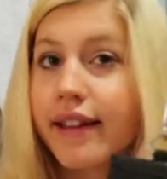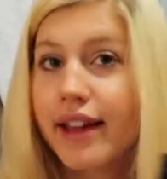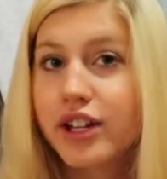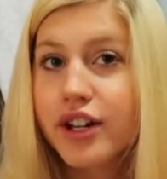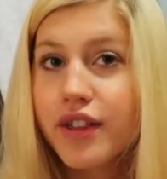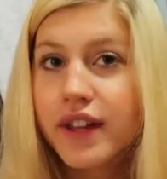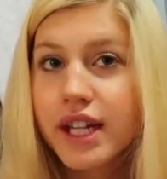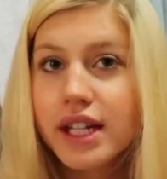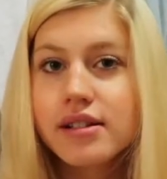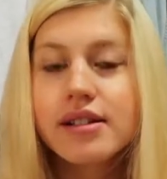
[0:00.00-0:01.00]
lanyard
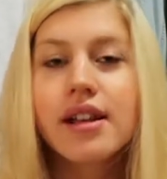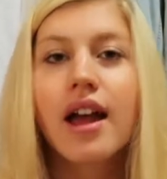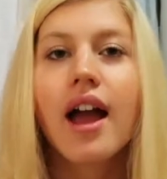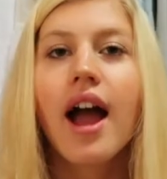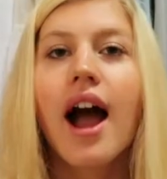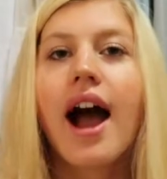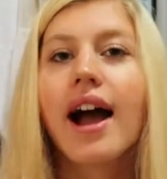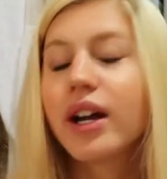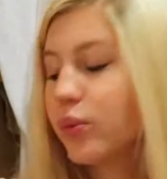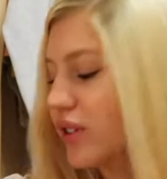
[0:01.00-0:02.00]
thingies.
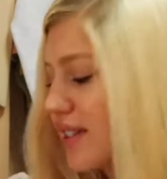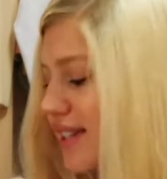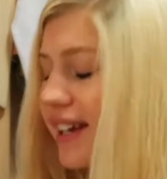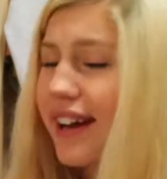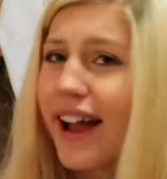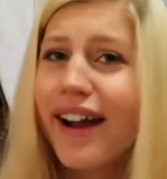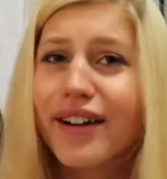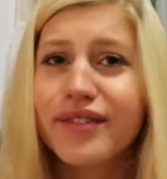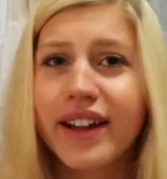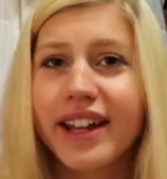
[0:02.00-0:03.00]
I would say to
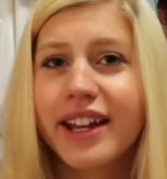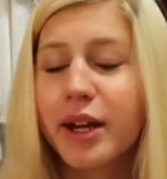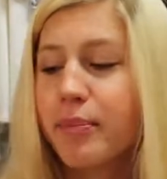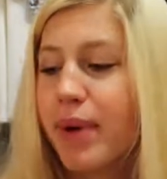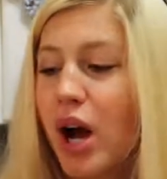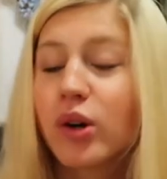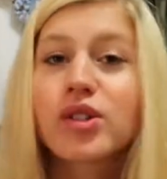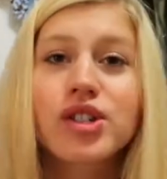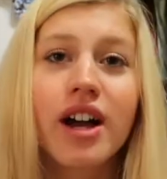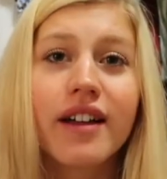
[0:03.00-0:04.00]
have a
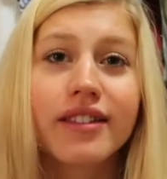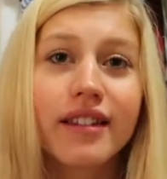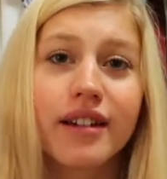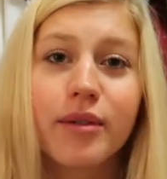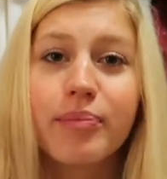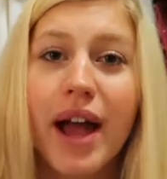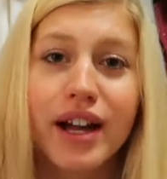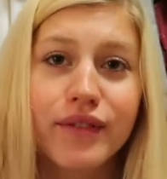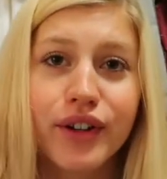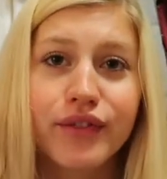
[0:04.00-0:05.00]
pouch on the
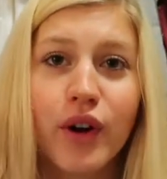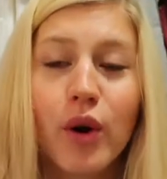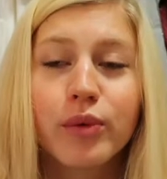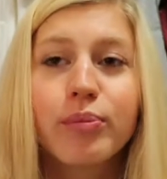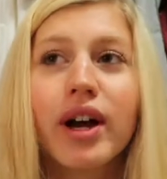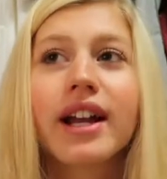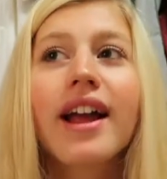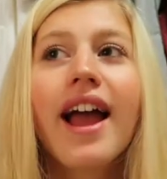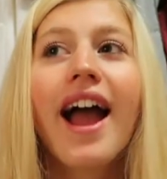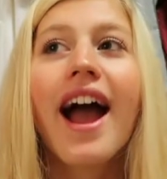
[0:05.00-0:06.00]
back of your phone, but
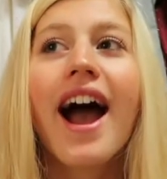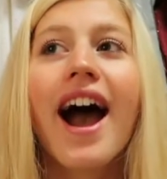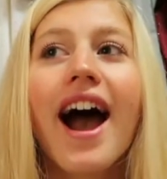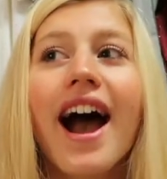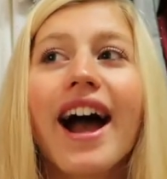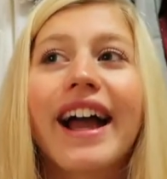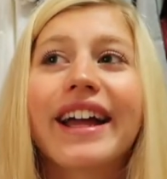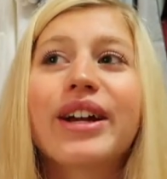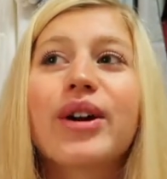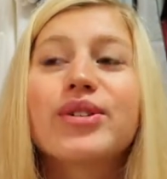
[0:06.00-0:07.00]

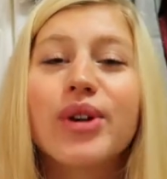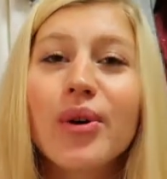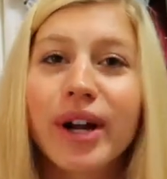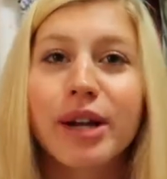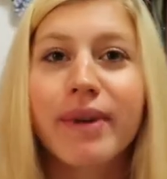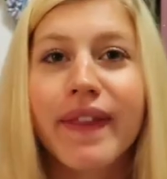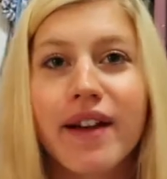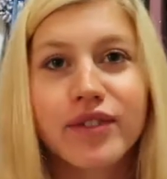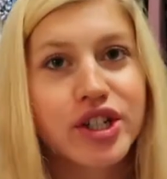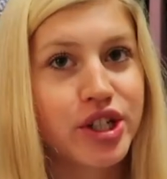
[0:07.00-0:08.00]
I don't recommend
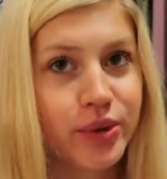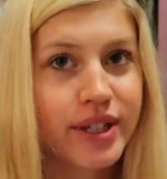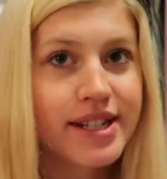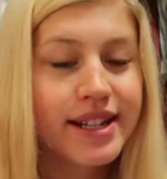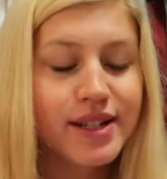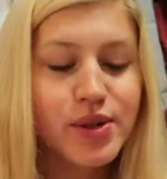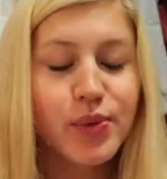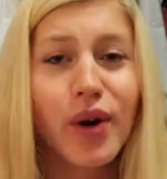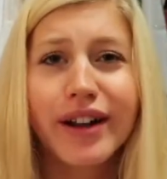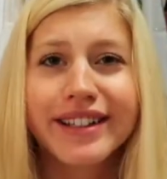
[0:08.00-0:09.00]
that for two reasons.
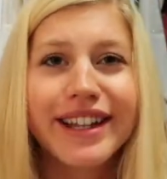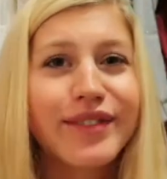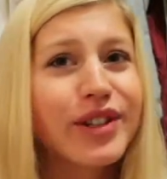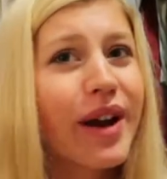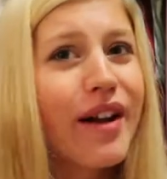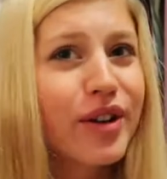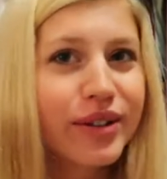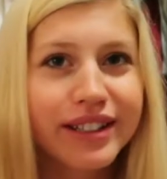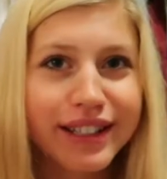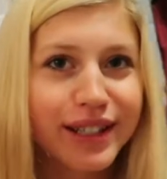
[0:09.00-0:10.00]
One, if you have a
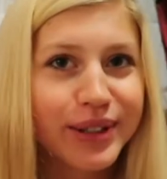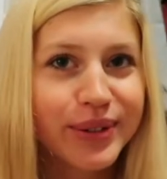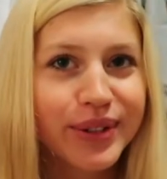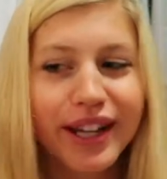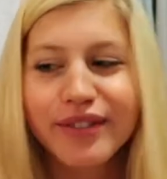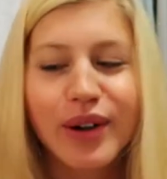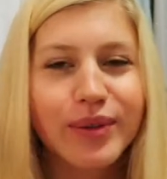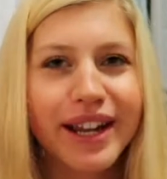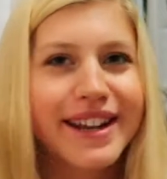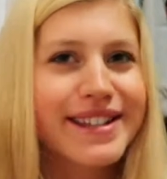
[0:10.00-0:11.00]
really cute like
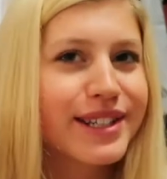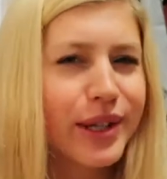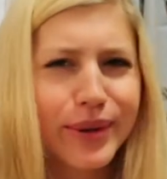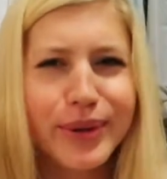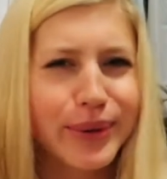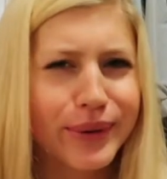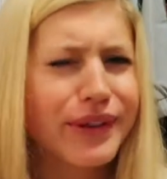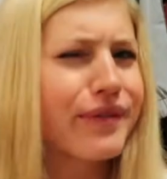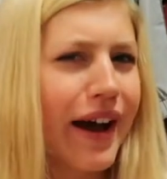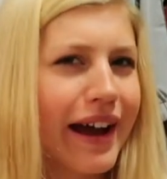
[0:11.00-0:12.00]
phone case and you don't want to ruin
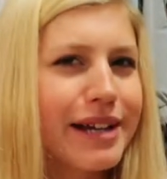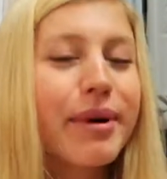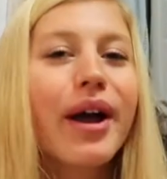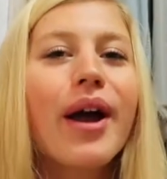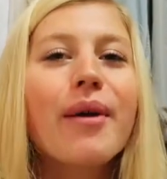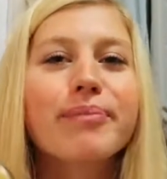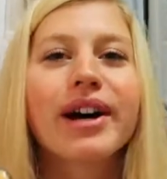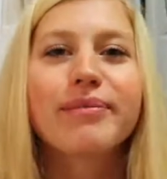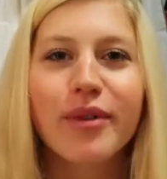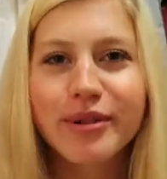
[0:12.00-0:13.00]
the vibe,
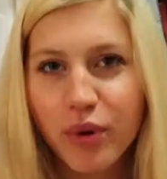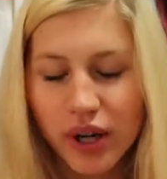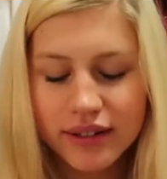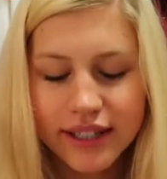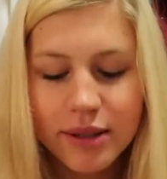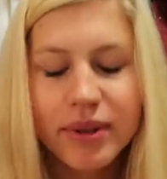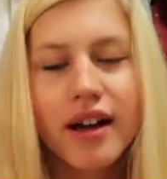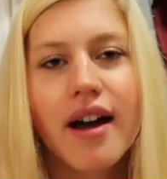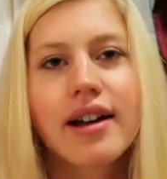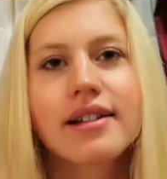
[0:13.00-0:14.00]
but more importantly
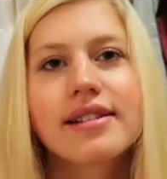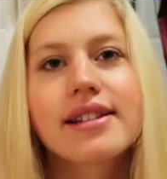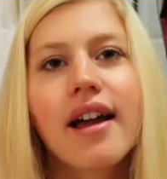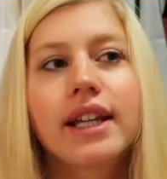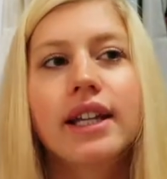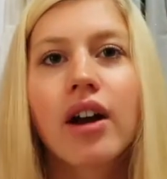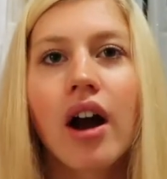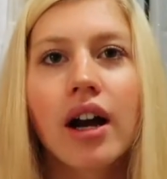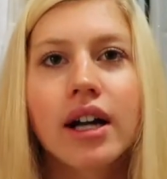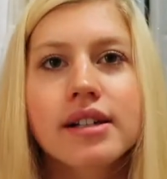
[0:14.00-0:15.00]
because key
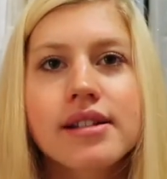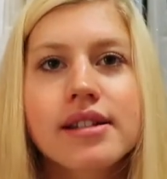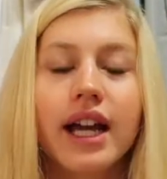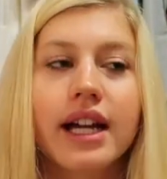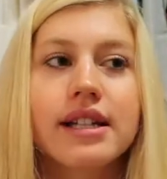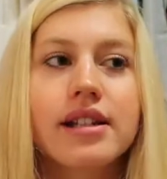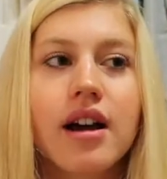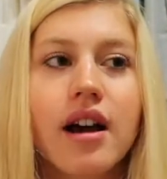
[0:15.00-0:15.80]
cards and